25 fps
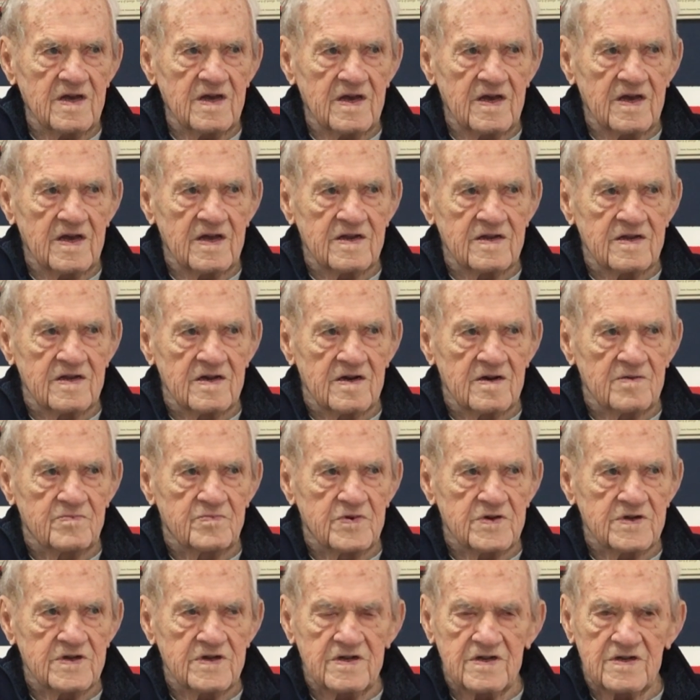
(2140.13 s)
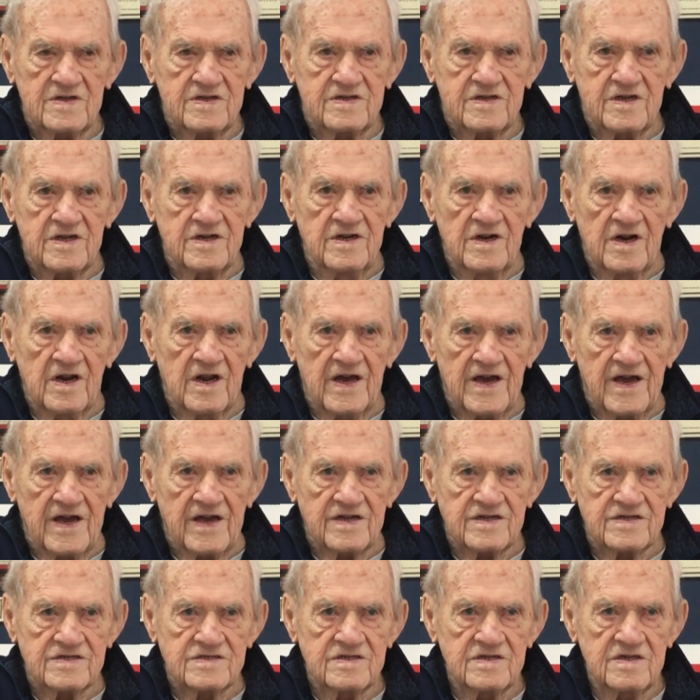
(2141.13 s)
And but it didn't
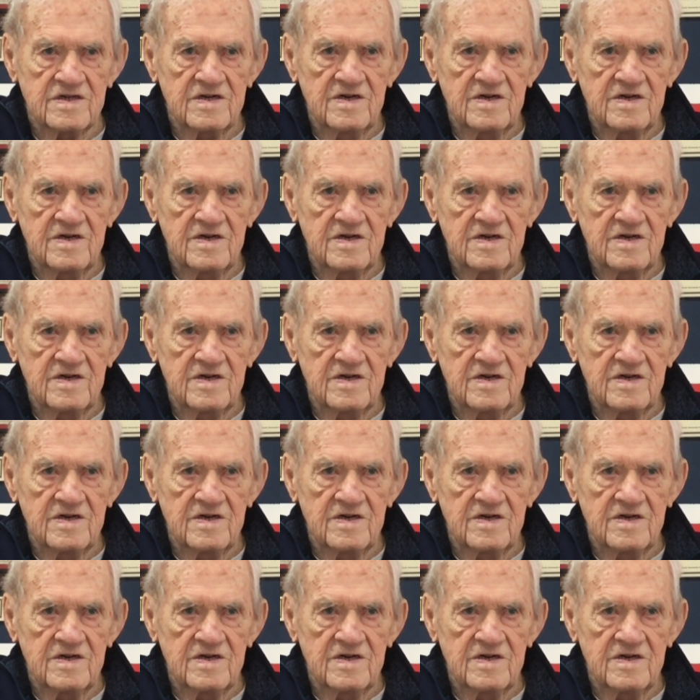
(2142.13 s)
last.